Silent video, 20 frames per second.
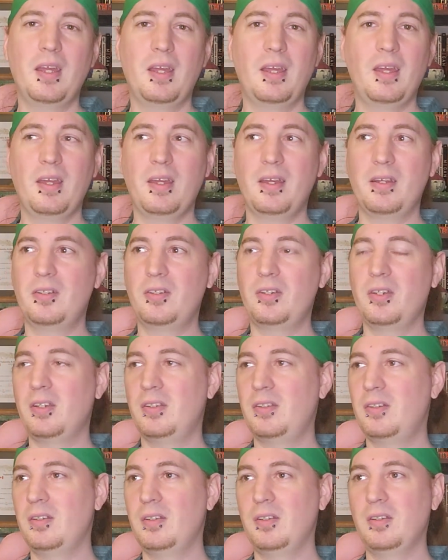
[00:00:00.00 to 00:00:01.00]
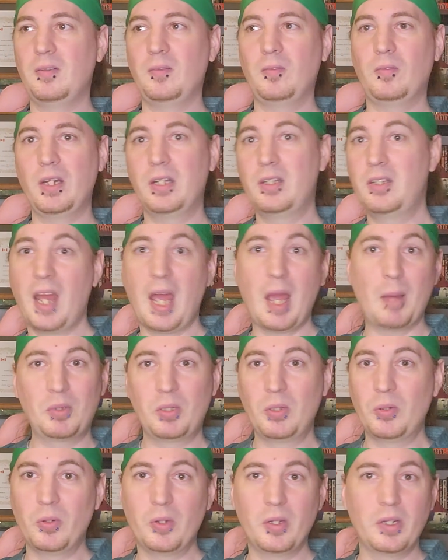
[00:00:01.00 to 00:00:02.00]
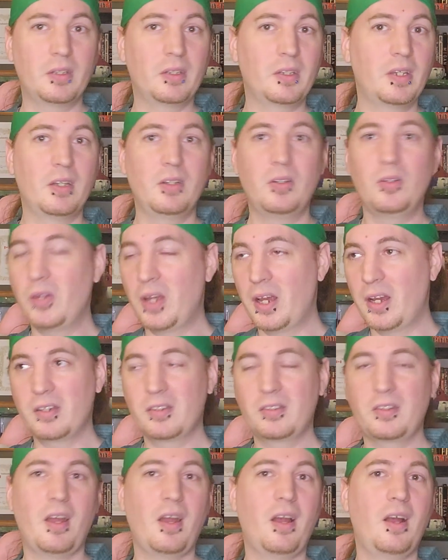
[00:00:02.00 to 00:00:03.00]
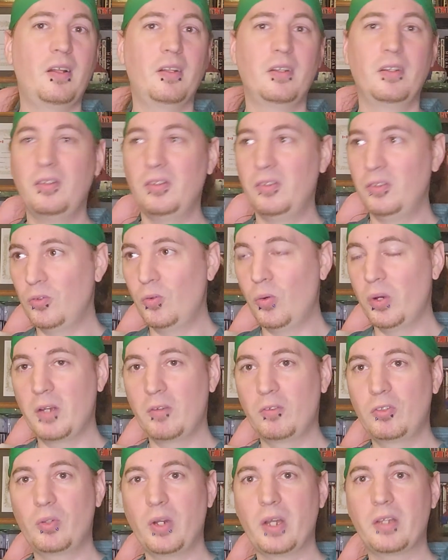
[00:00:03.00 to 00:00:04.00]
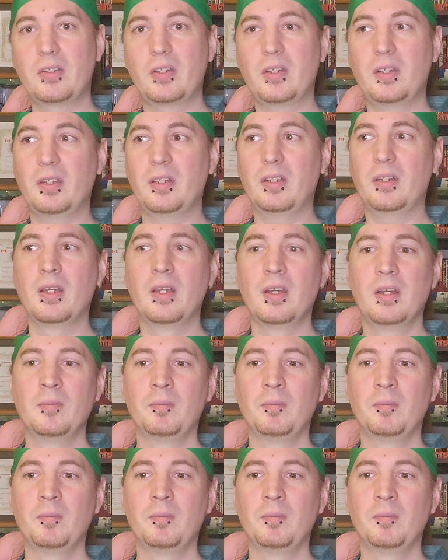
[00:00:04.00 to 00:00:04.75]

and she has to adapt to it and get a new hairstyle and a new way of dressing,